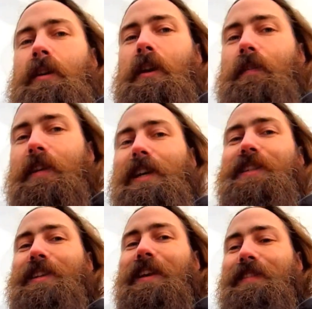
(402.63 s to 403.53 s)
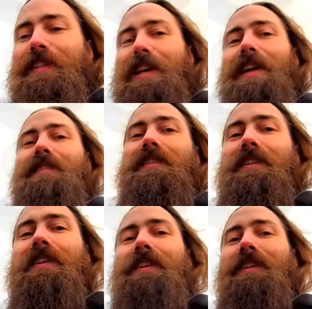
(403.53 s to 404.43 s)
If it doesn't have a center,
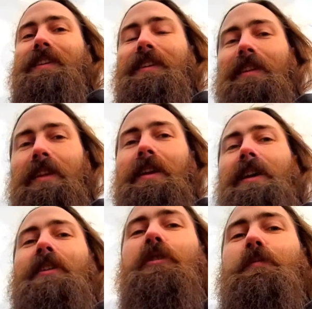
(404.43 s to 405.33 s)
there's